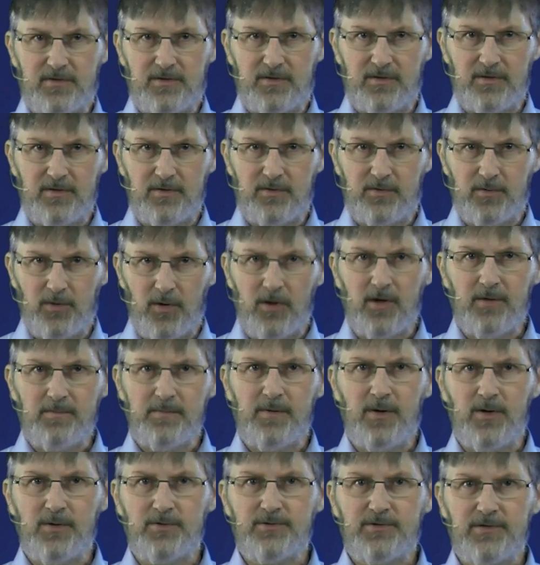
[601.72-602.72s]
your
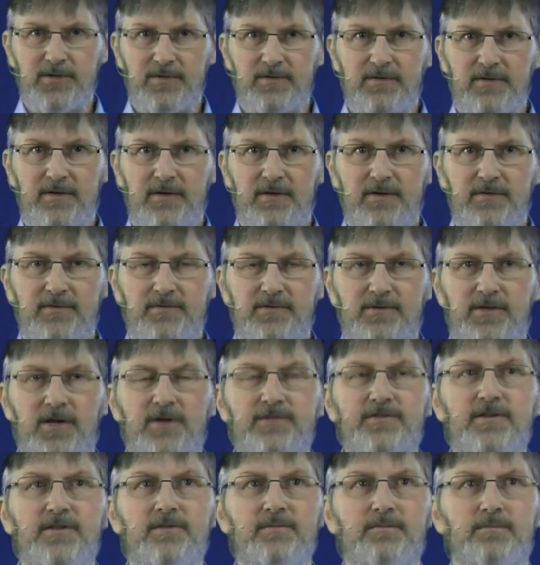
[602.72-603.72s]
motion
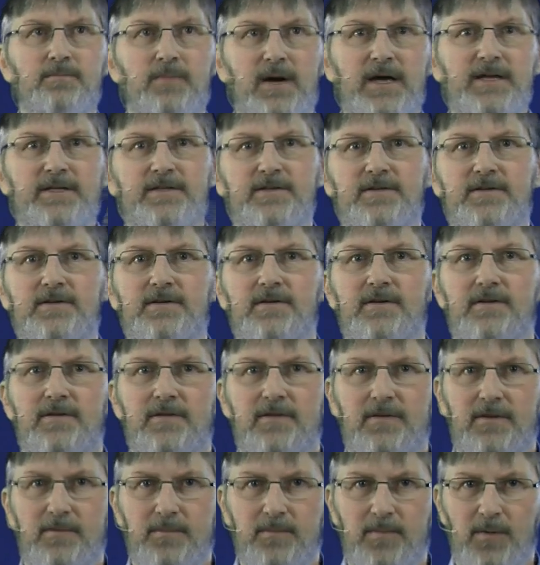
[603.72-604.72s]
doesn't match
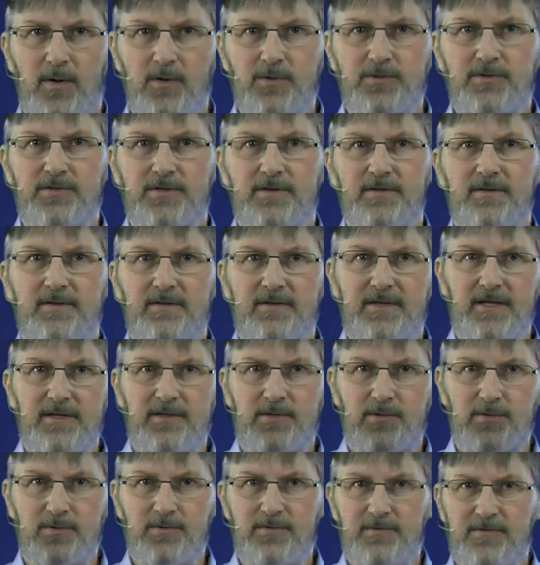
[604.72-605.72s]
the motion that
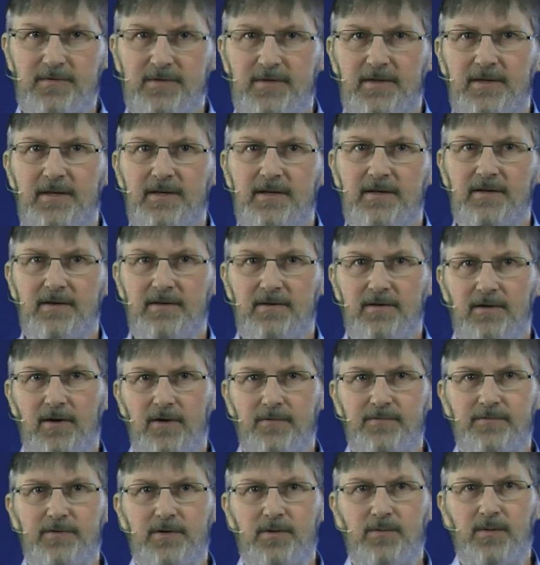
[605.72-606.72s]
you see
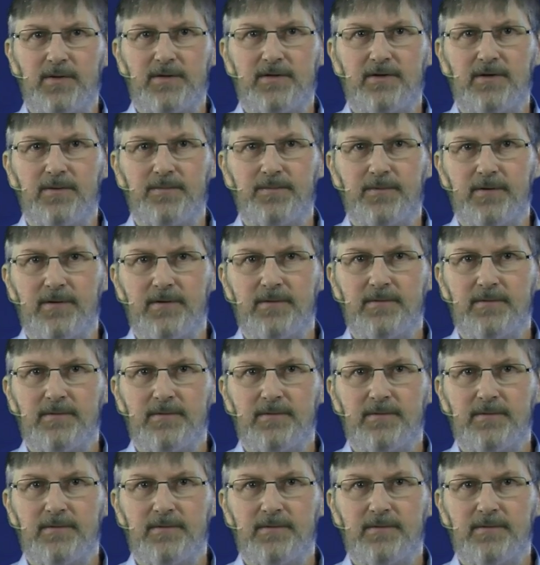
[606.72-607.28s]
of the quadcopter.